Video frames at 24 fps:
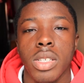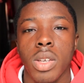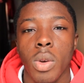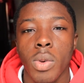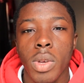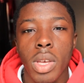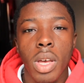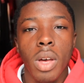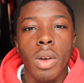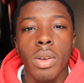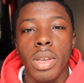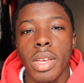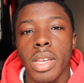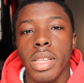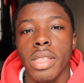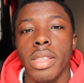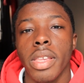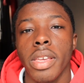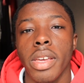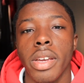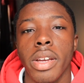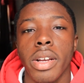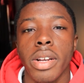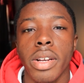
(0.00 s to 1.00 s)
So we all get
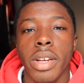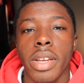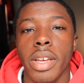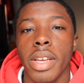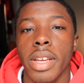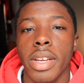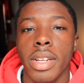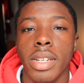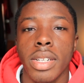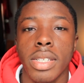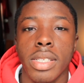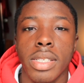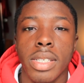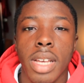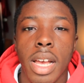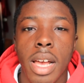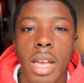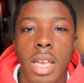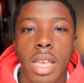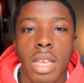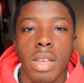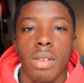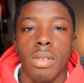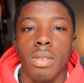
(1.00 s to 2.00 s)
there and
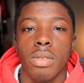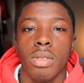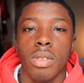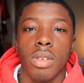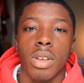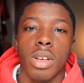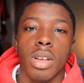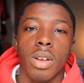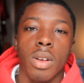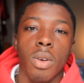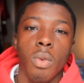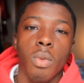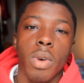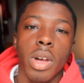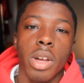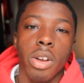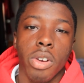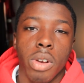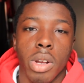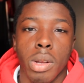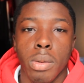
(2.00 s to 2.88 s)
decide uh, what